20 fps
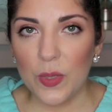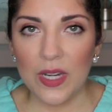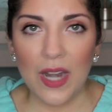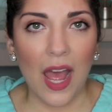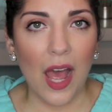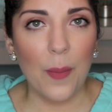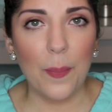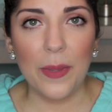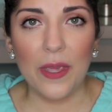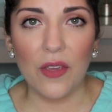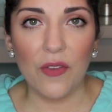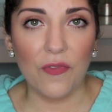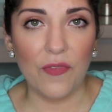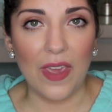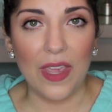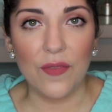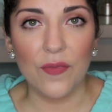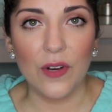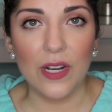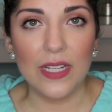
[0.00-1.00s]
would not be a
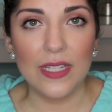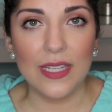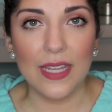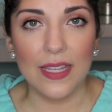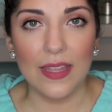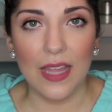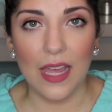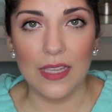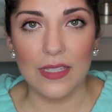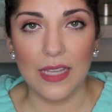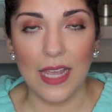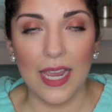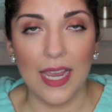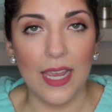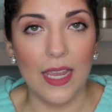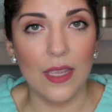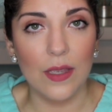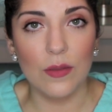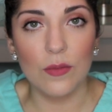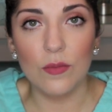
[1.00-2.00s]
favorite unless
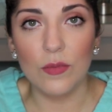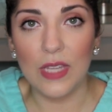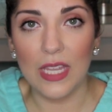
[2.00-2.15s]
I